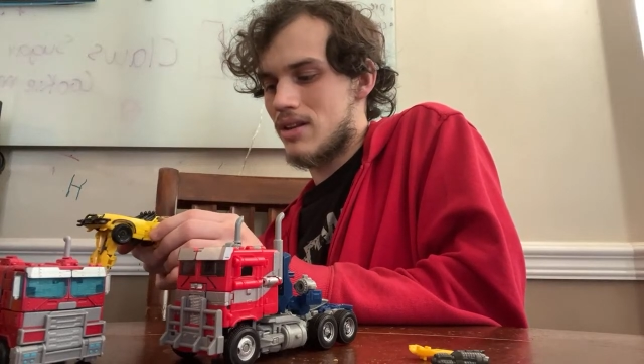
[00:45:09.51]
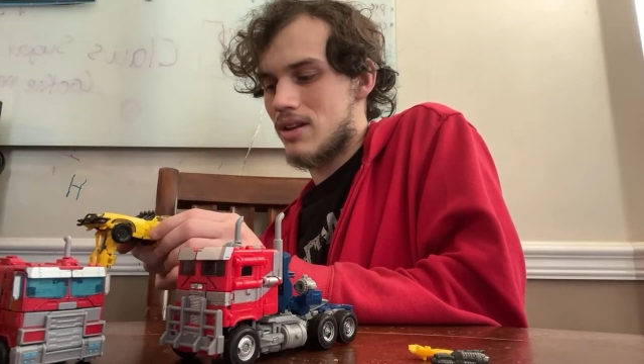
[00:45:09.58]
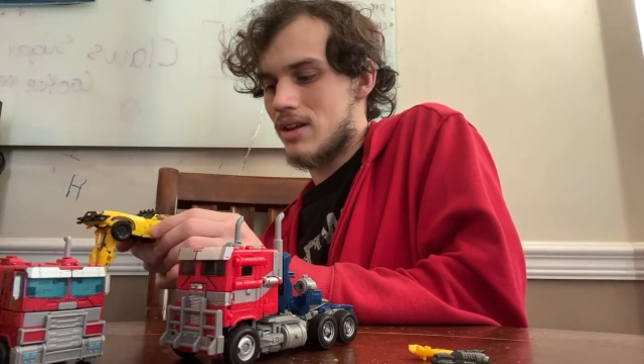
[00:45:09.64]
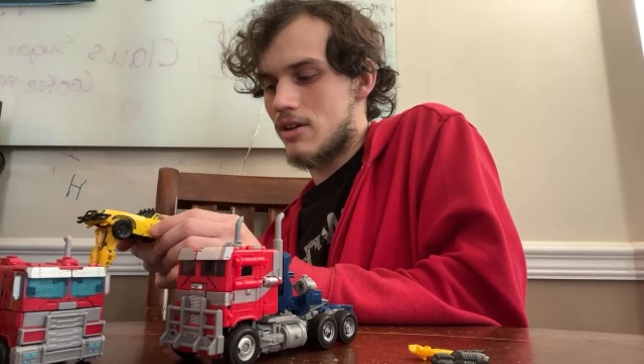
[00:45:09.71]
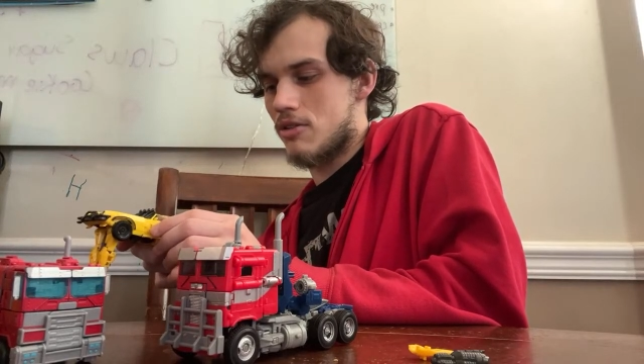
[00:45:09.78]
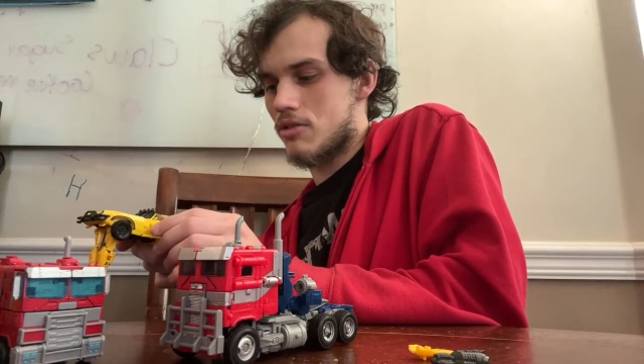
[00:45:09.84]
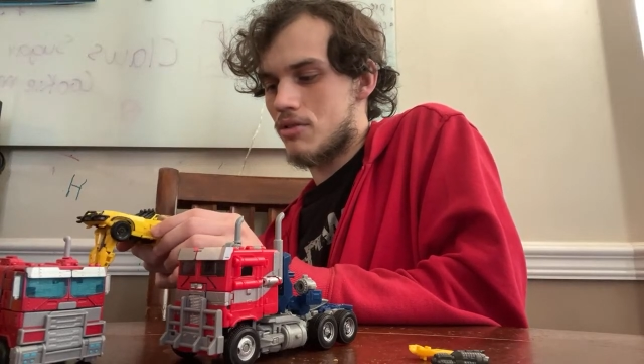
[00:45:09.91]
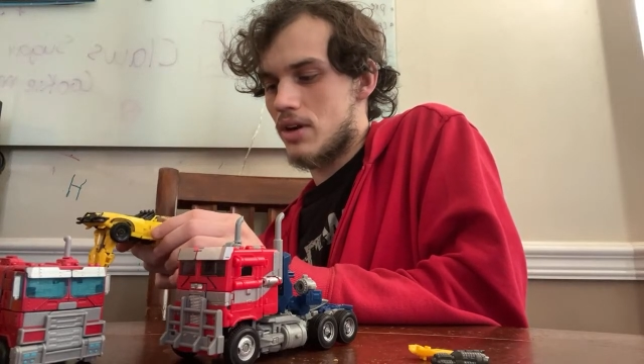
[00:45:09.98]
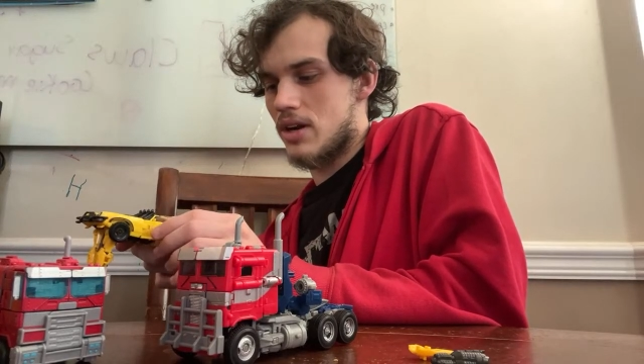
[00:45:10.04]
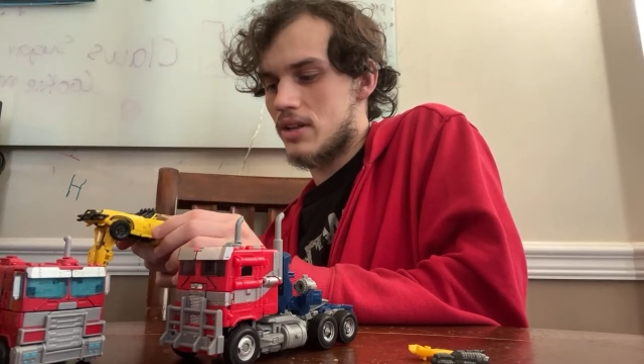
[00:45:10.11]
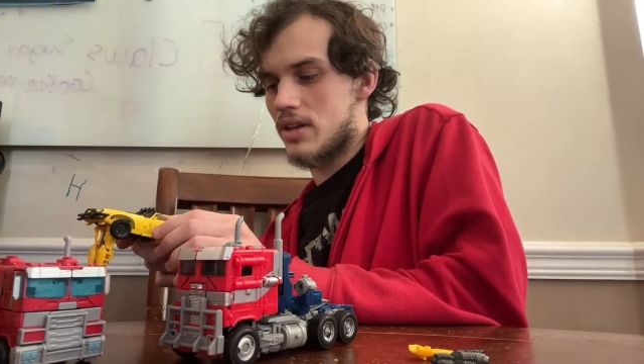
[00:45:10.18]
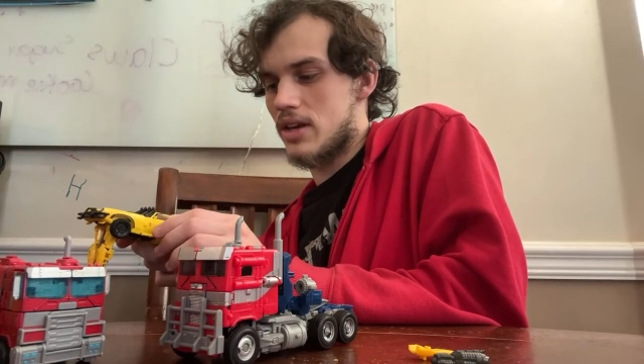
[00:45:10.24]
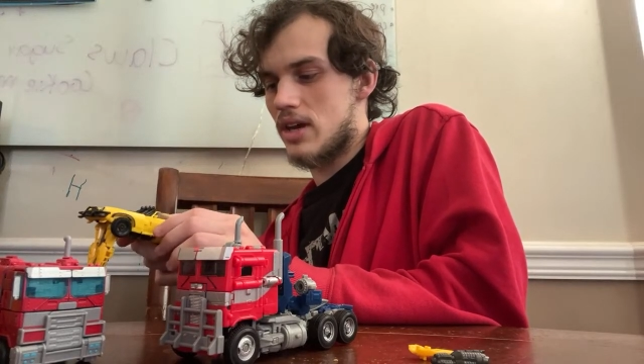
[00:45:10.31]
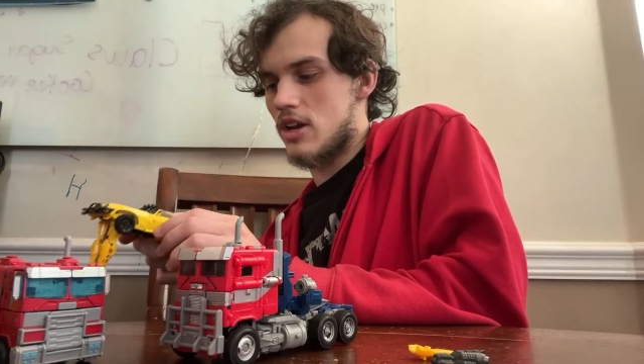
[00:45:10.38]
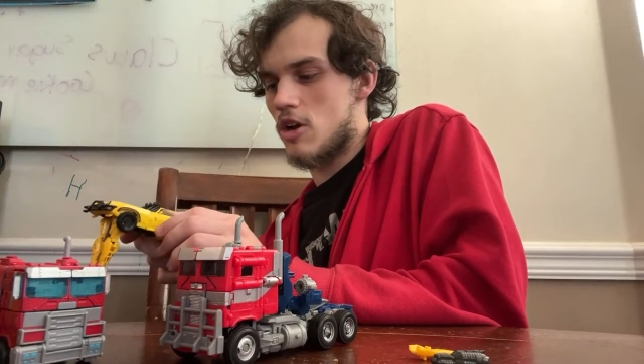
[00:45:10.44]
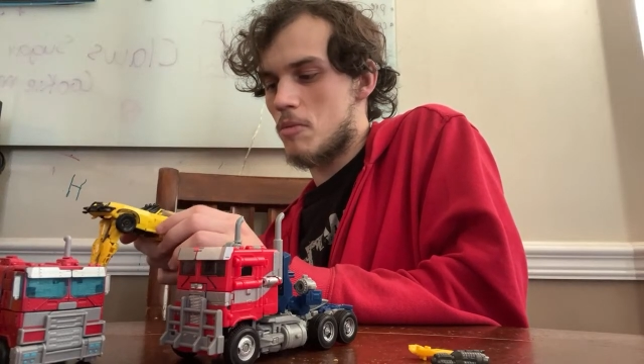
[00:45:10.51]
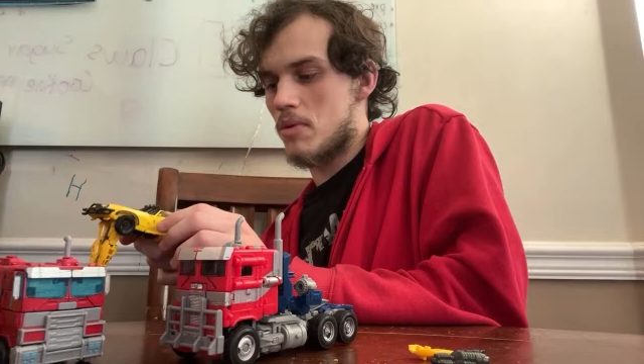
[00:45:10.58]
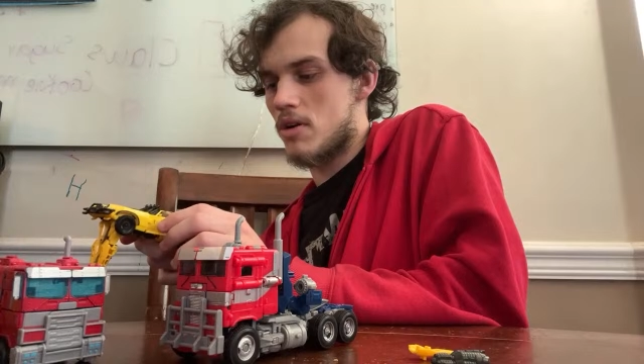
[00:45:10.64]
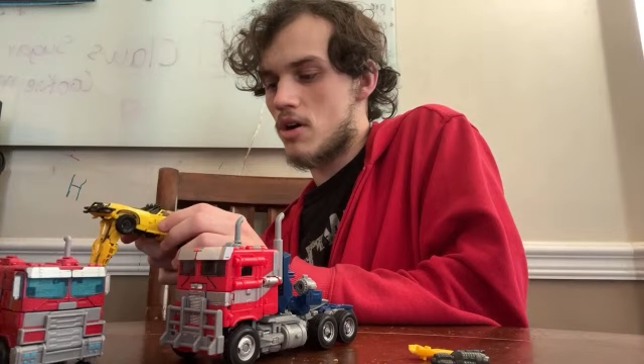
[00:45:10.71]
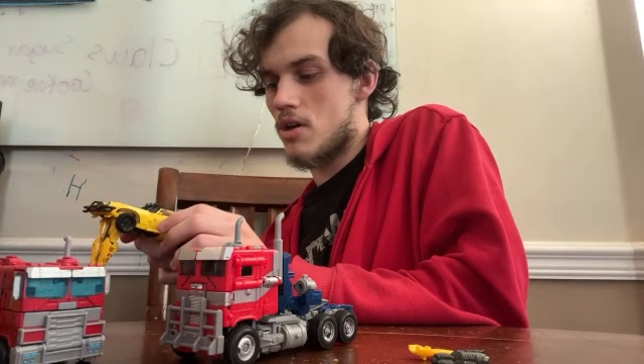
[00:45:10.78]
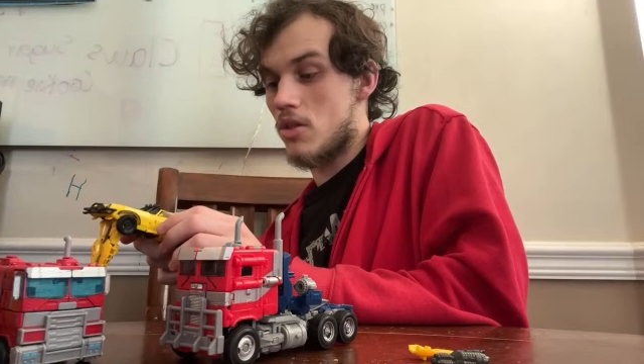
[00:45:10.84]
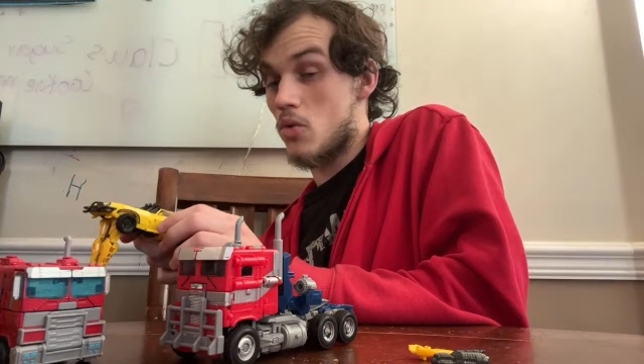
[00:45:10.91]
Now, granted, they can't open
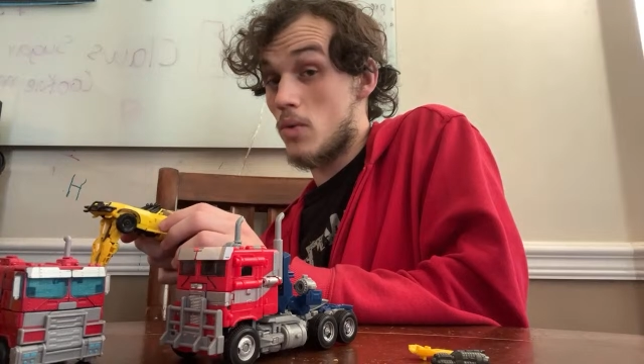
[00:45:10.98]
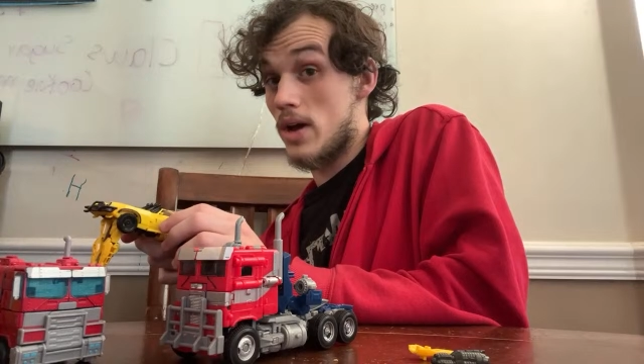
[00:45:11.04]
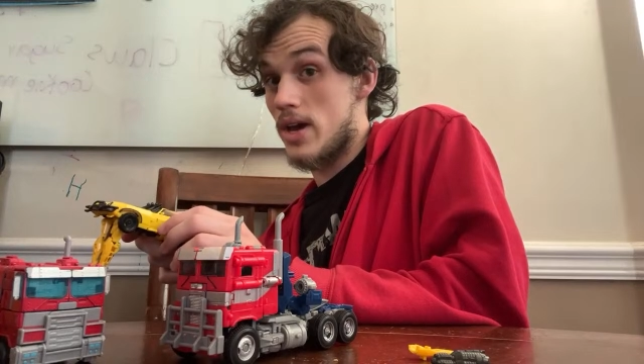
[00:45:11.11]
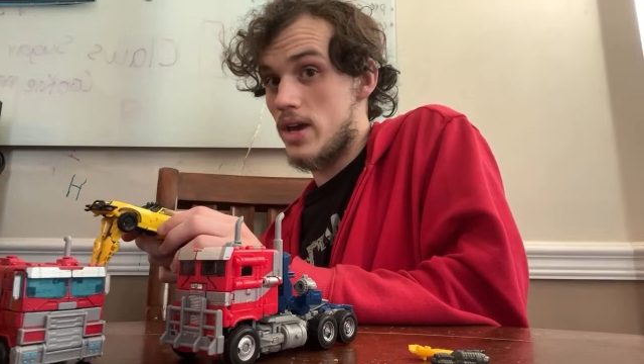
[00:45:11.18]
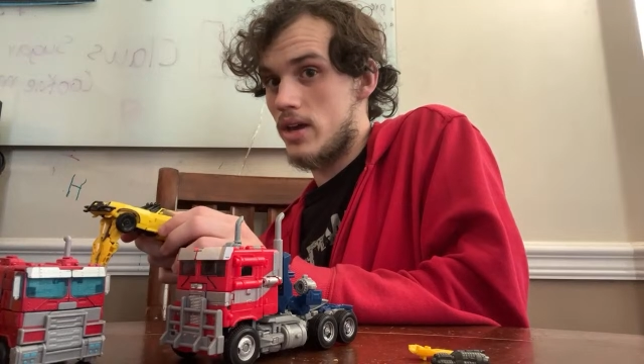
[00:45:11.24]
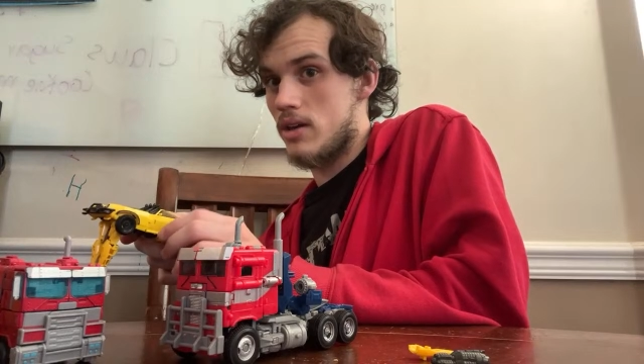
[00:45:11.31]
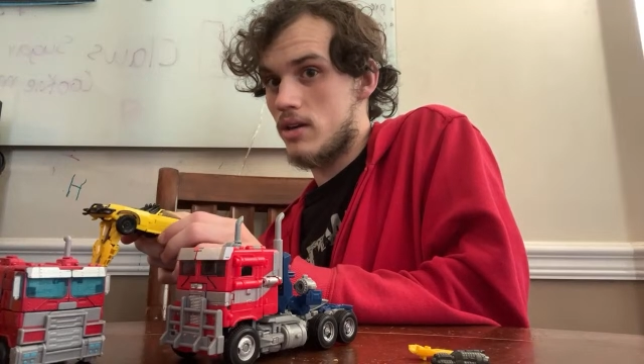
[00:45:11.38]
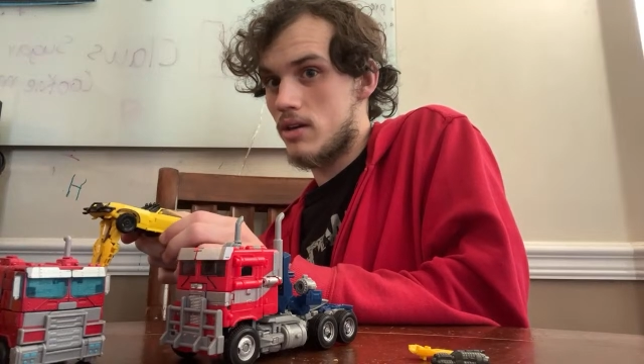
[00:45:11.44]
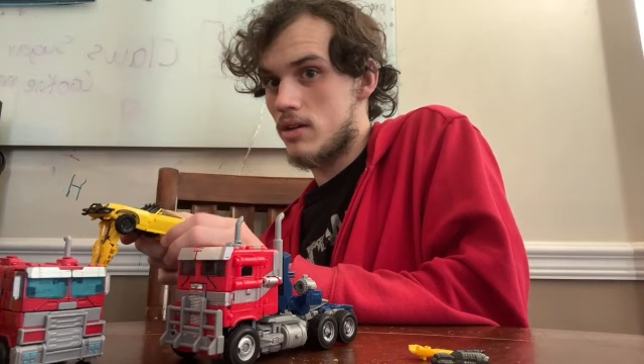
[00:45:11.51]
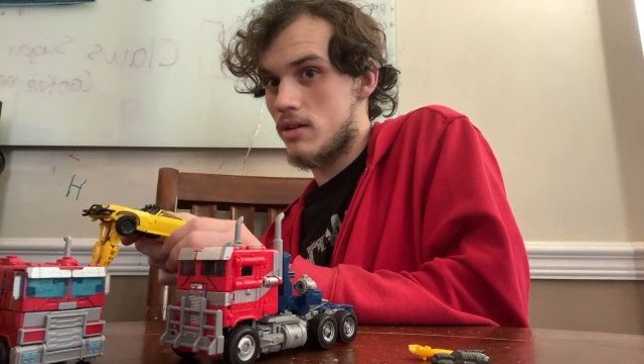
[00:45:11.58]
all the way,